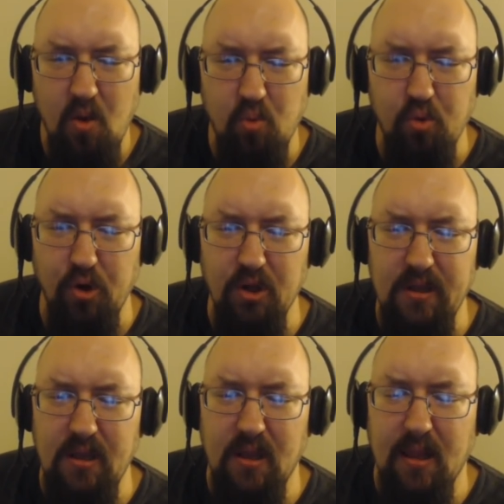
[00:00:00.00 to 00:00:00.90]

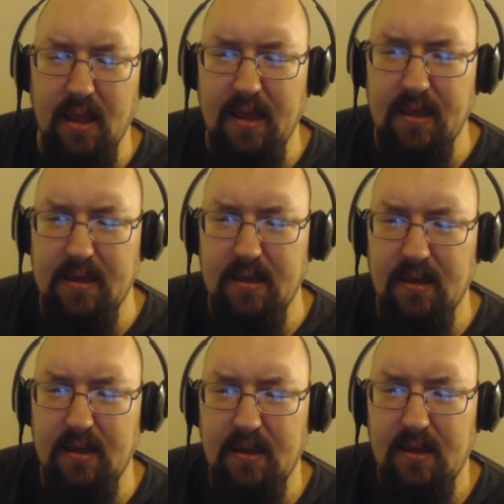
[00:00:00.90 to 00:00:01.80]
Really like
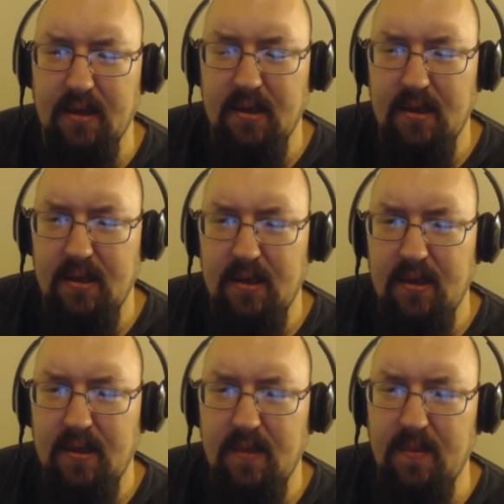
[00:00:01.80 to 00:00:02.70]

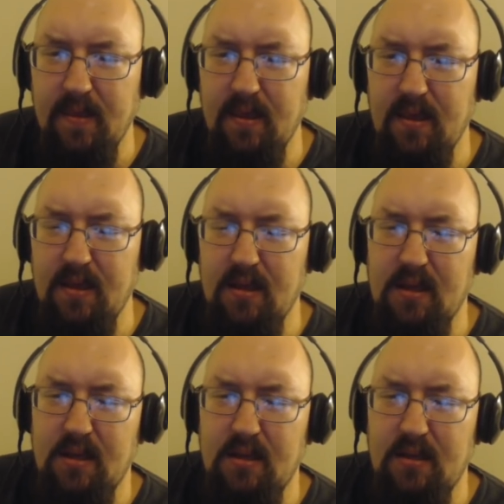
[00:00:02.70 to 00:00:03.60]

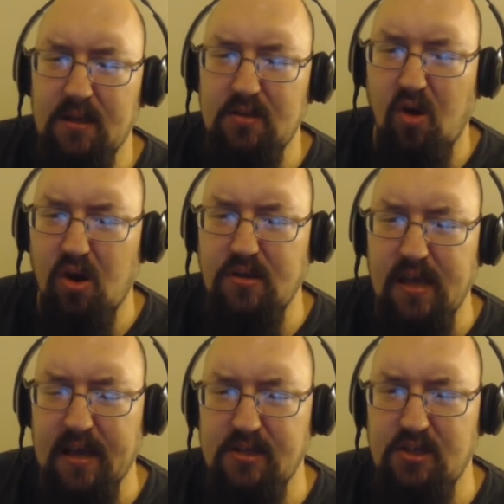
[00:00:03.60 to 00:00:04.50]
the guitar
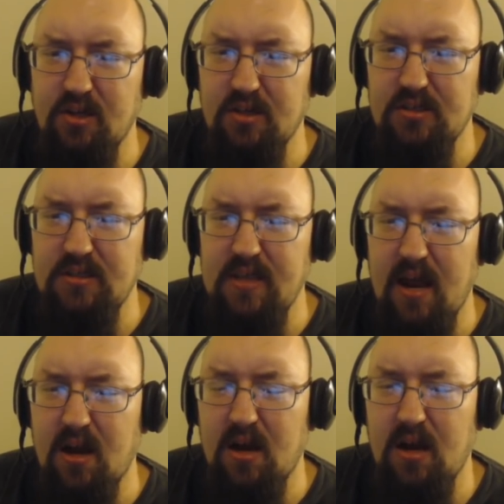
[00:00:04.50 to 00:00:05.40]
textures that
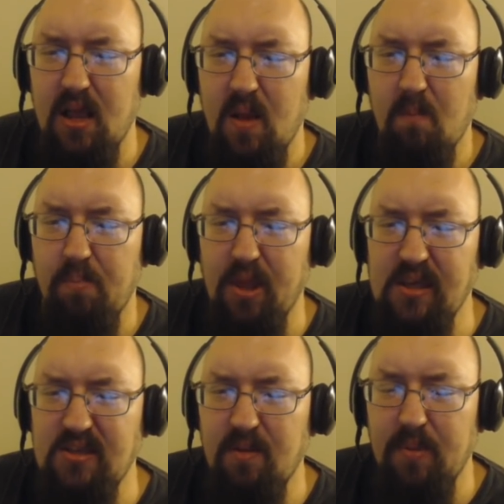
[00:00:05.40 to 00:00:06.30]
are
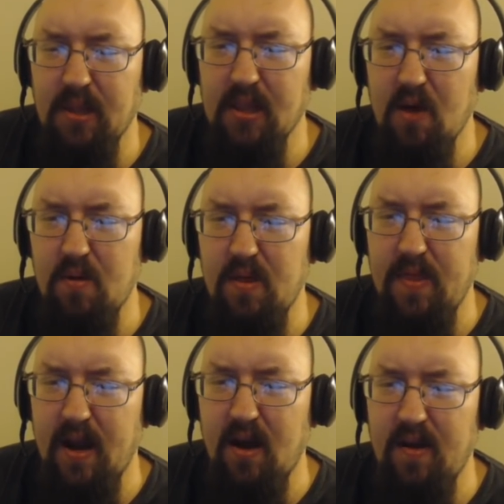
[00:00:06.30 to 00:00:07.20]
placed a bit lower
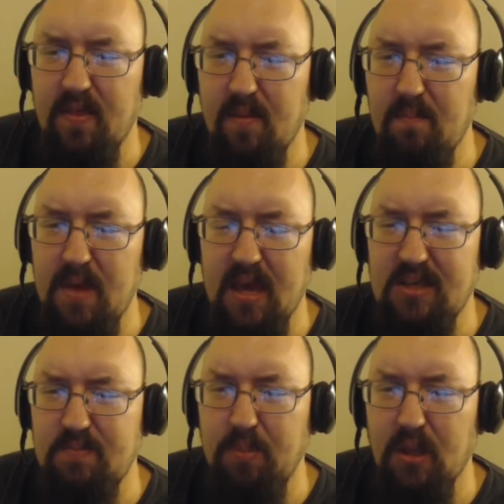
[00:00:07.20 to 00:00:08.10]
there in the
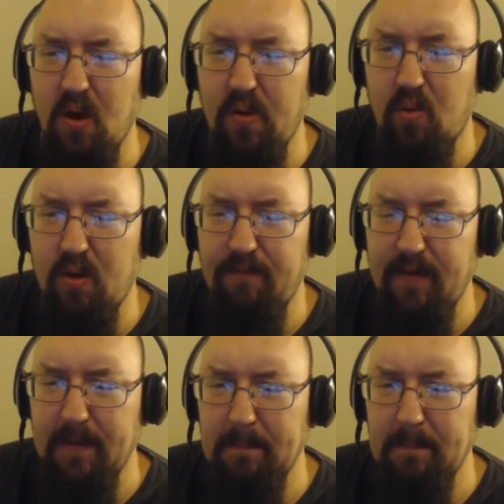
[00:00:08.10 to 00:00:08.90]
mix below the riffing.